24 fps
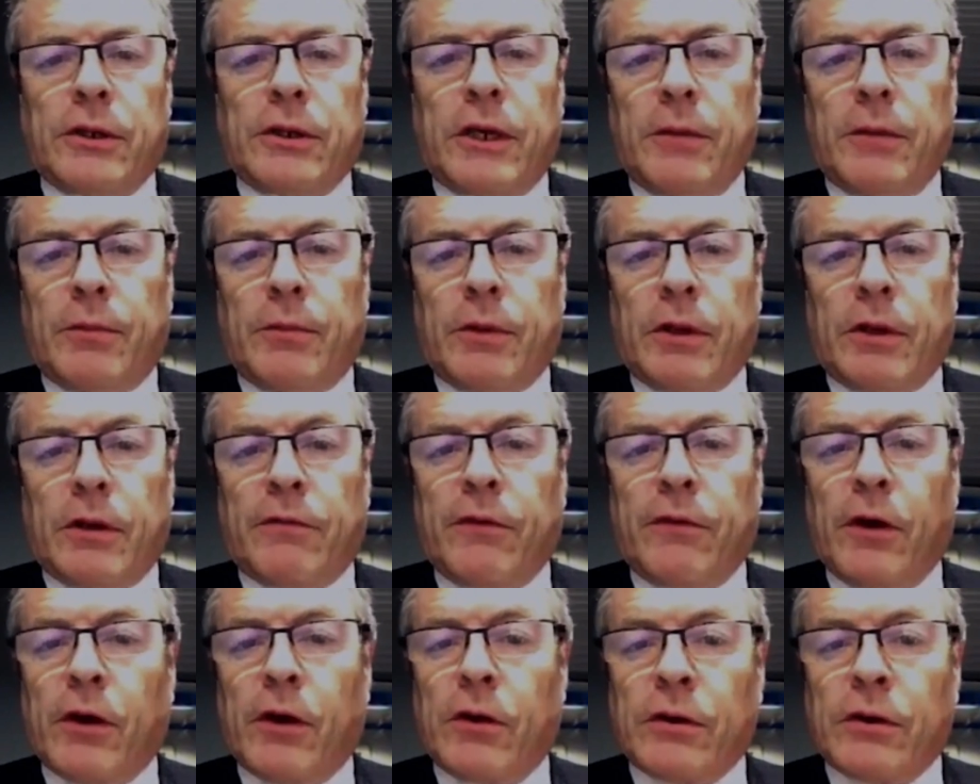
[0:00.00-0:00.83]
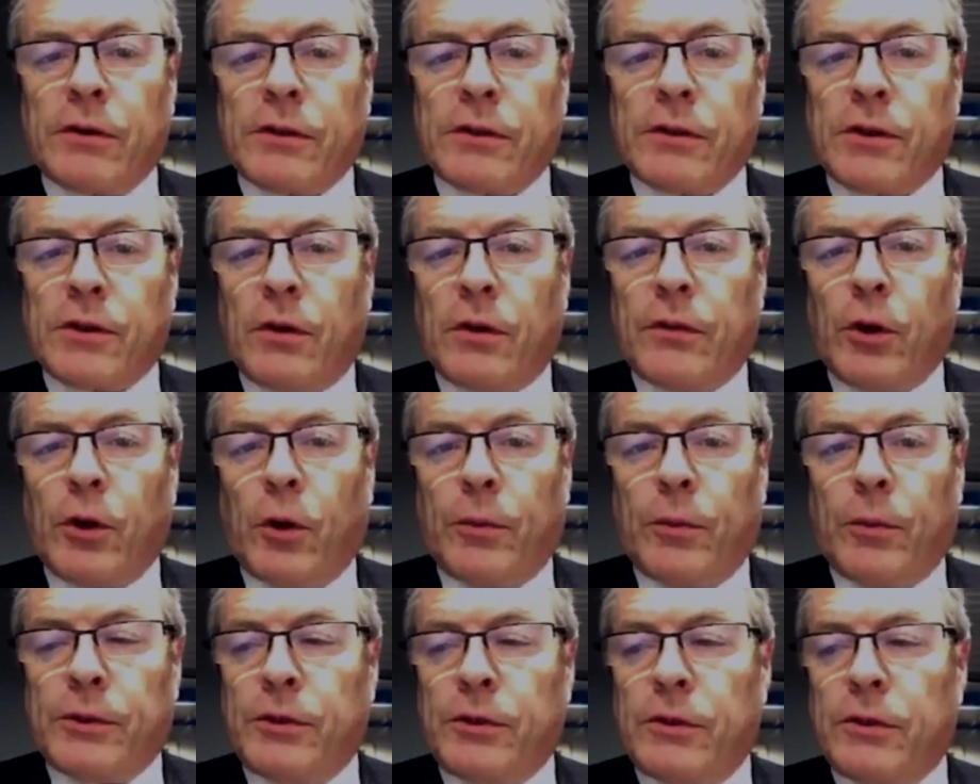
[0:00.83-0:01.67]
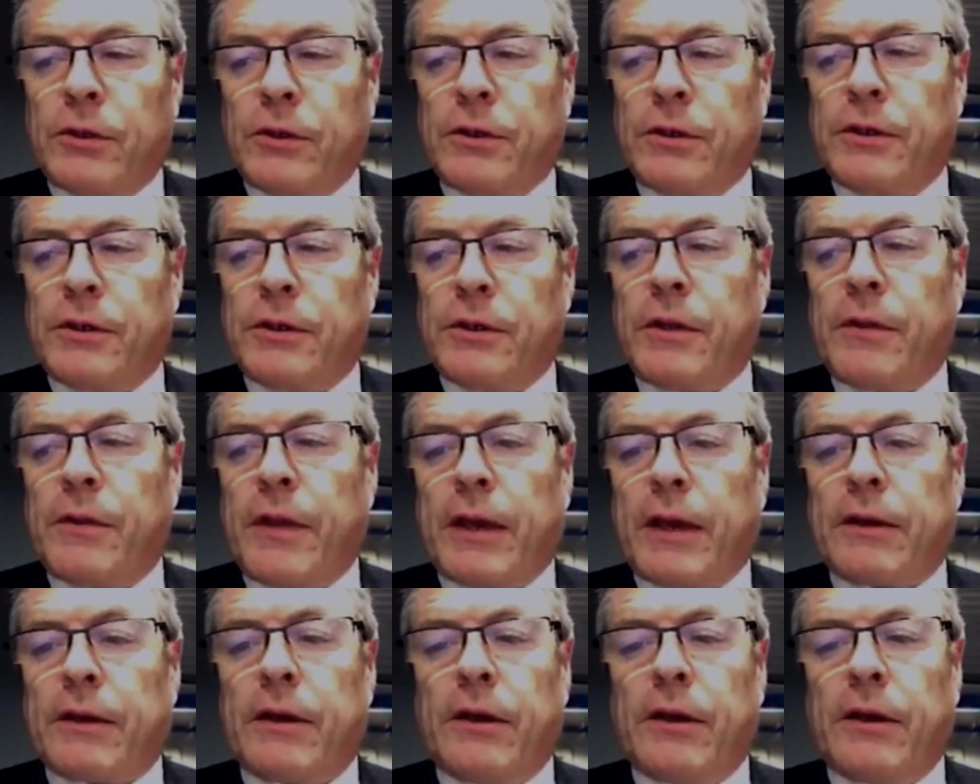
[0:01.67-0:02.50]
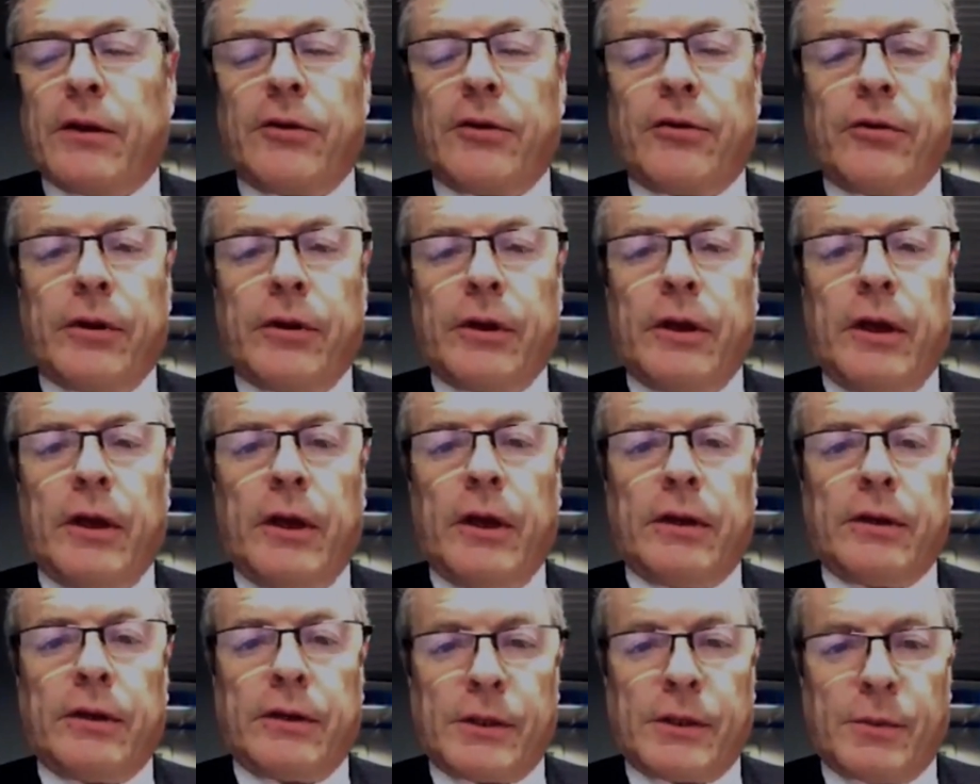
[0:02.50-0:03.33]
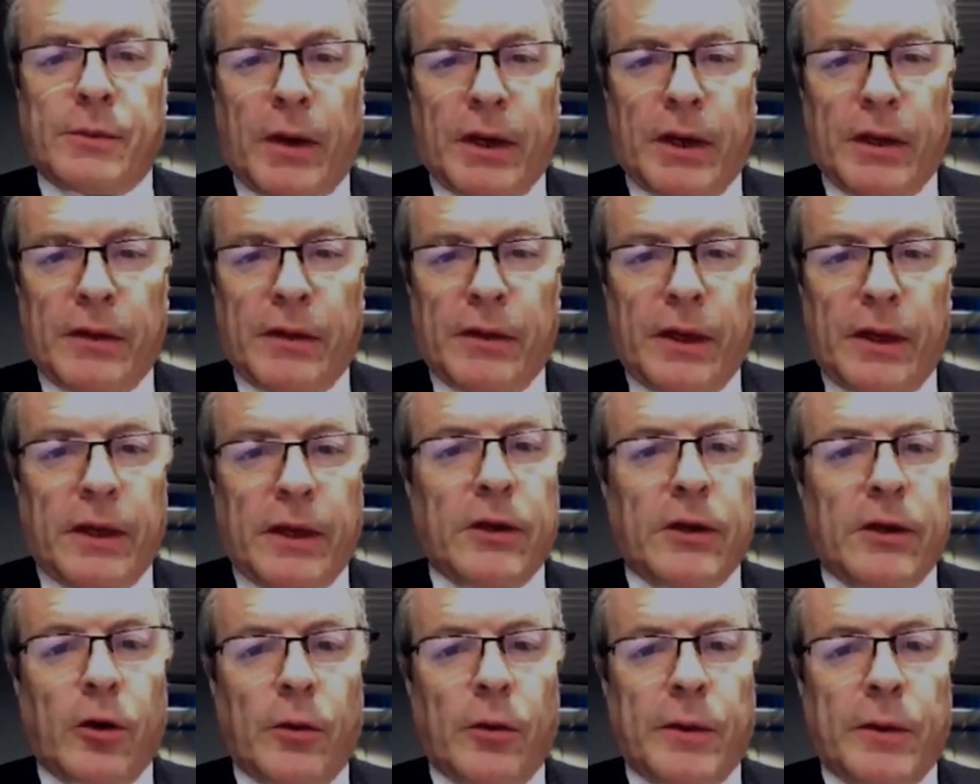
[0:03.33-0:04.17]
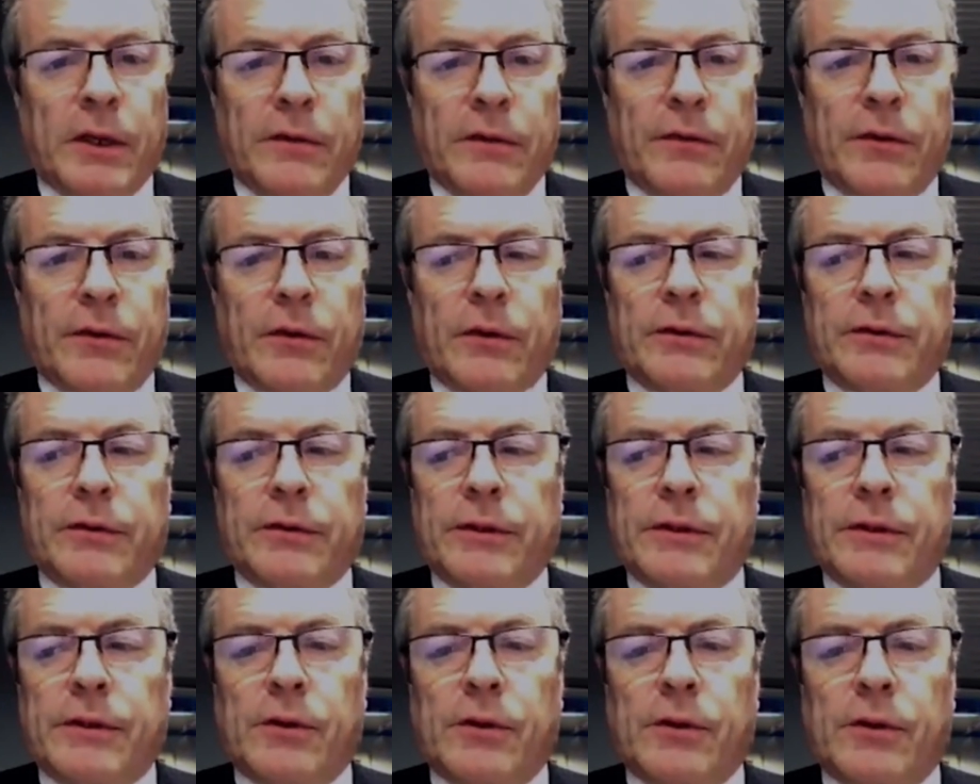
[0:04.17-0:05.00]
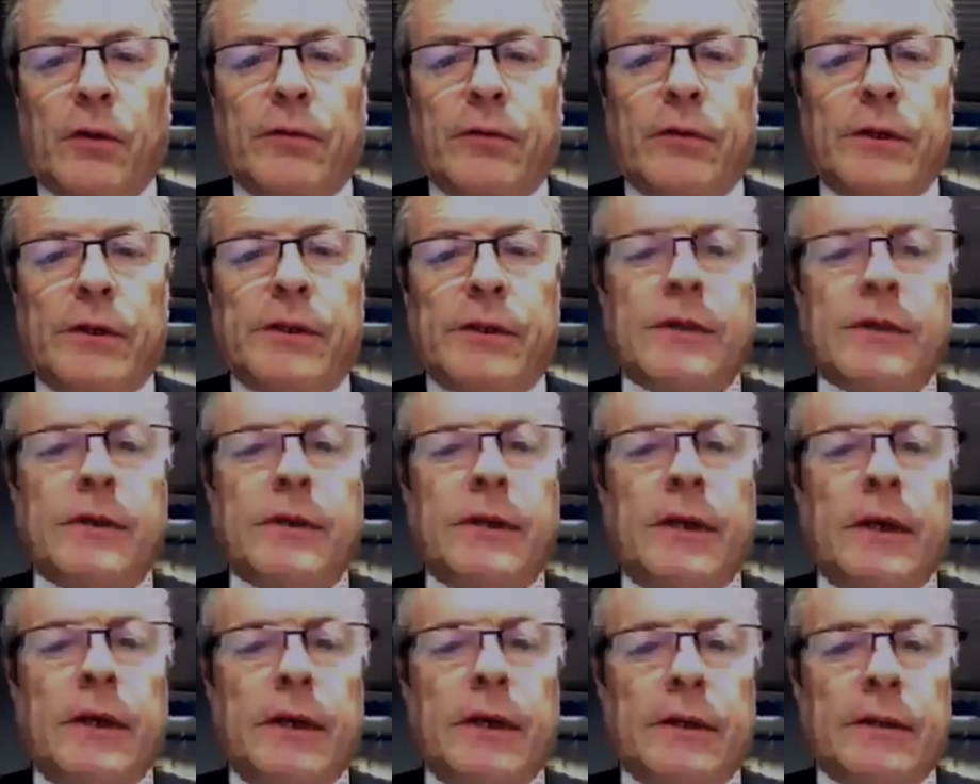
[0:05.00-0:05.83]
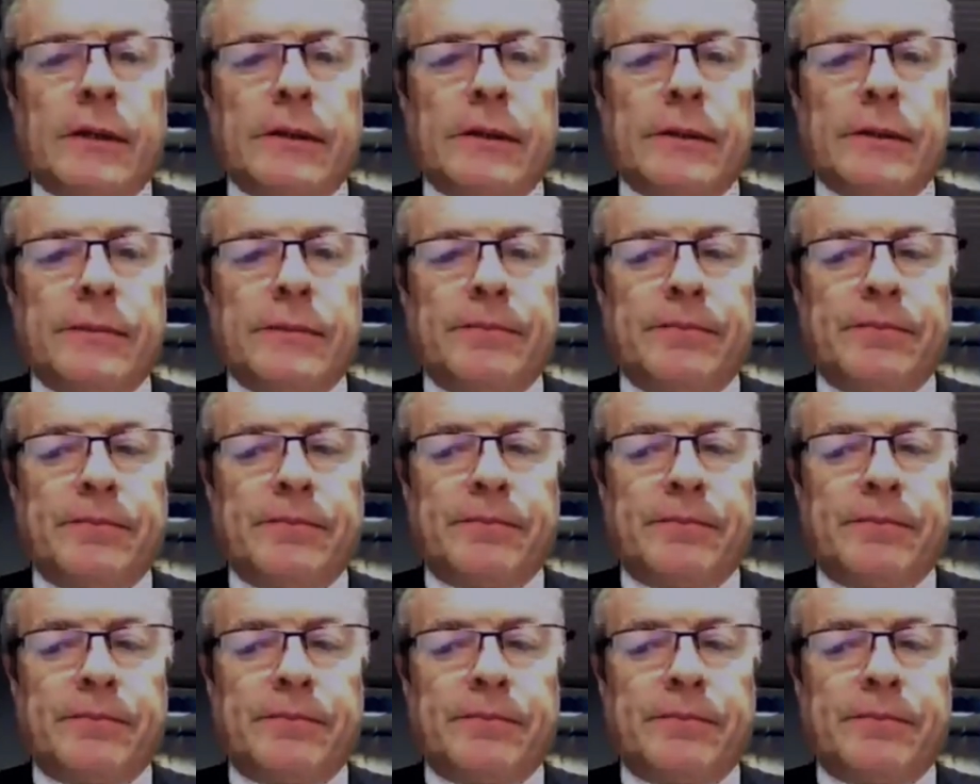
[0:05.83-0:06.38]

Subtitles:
to keeping a focus on the opportunities in that country, despite the economic difficulties of recent years.